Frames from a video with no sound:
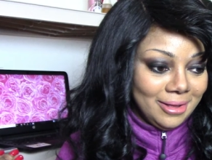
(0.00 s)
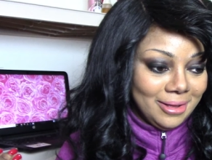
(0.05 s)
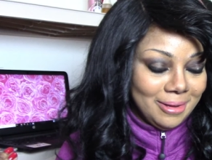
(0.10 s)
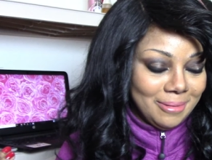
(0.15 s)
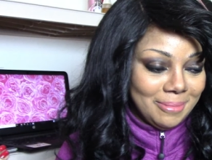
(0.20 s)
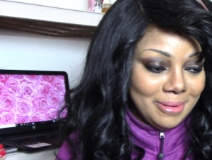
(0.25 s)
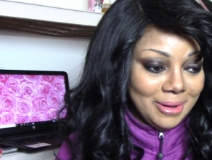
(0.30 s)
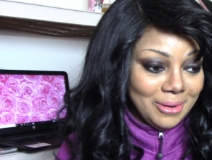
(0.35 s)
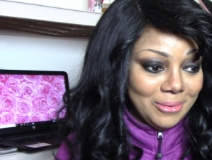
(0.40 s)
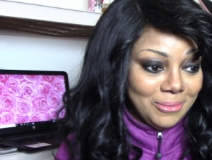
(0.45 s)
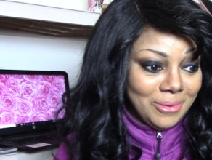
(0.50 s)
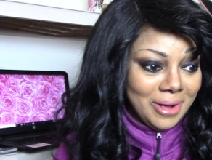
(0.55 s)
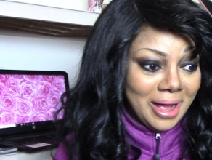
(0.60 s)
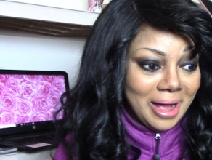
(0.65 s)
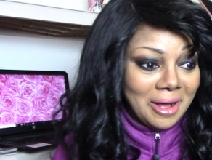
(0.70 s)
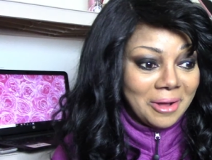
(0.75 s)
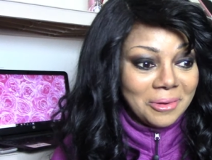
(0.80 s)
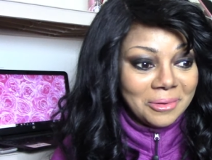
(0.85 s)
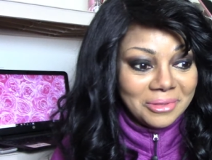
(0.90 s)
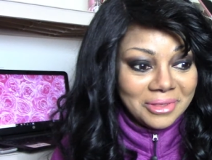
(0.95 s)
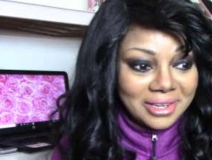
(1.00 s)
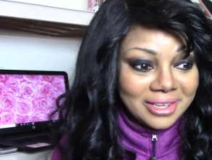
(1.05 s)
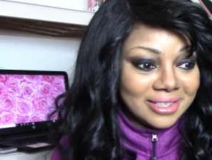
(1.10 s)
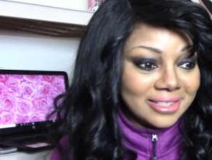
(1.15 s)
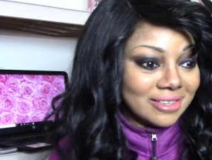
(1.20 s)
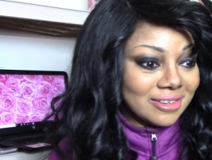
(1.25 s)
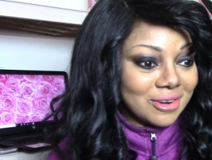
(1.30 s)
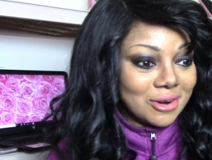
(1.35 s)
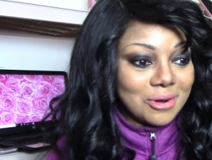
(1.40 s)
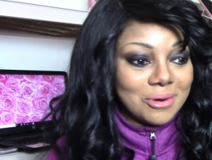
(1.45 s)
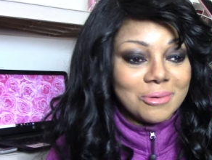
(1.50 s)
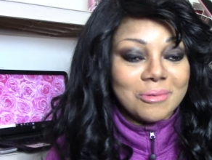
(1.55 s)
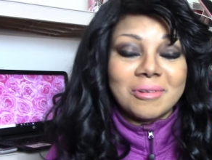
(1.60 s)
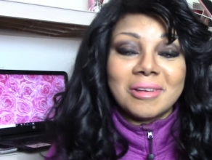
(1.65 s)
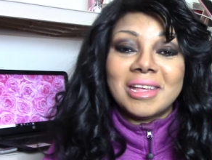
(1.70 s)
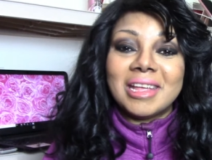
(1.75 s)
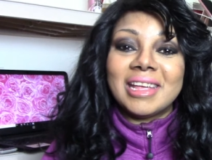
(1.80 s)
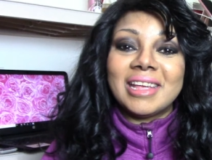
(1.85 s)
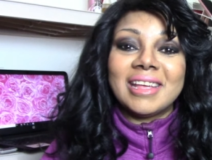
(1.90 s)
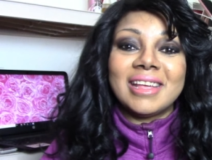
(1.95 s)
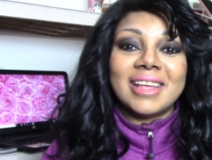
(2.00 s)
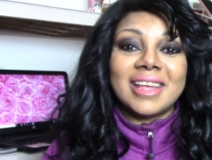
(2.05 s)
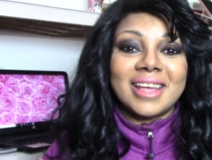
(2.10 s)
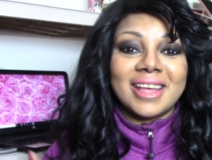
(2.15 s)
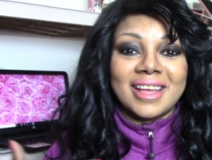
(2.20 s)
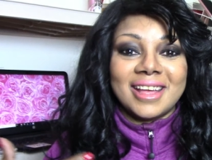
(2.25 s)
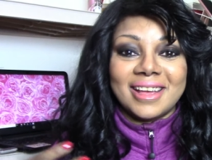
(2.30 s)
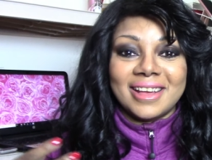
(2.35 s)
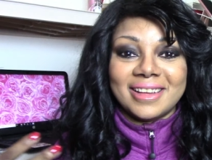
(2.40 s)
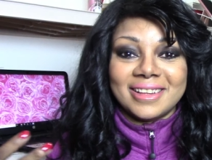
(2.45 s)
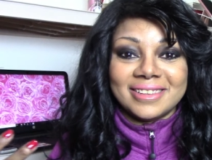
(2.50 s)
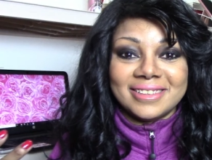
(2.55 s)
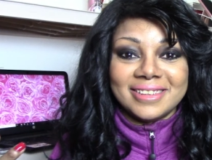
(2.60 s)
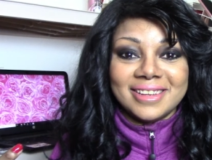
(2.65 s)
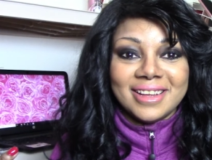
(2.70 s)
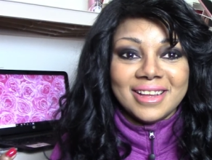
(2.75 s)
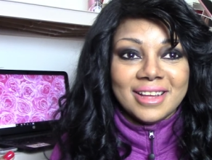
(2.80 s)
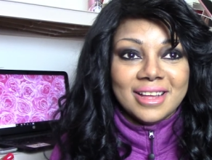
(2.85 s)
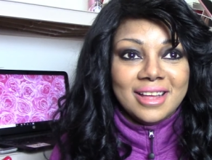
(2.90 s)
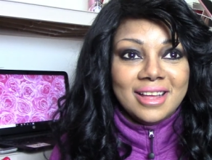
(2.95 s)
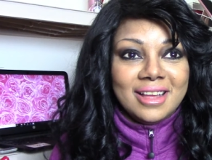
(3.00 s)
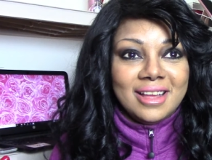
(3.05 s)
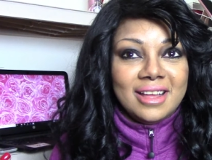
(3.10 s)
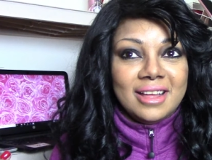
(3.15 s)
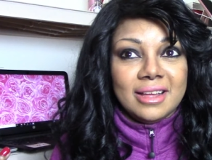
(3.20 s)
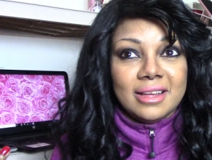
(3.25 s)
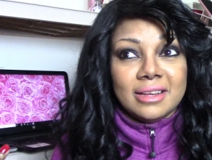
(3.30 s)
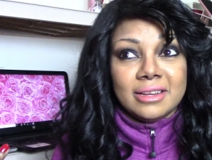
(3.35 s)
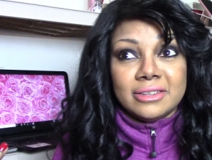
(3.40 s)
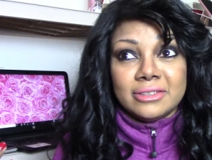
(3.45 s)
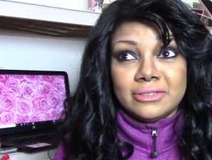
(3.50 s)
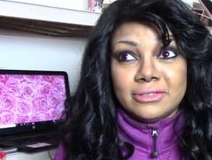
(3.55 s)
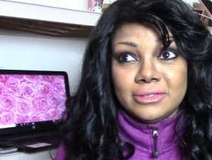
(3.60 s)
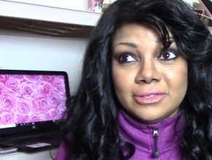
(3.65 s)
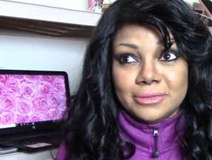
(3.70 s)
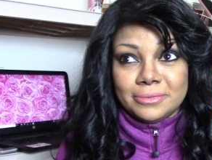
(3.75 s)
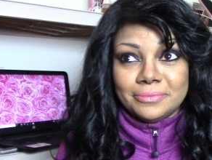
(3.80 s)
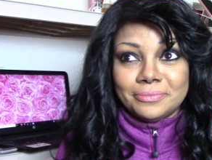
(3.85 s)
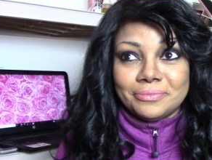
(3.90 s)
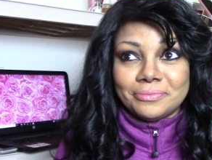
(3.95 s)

about how things are going and and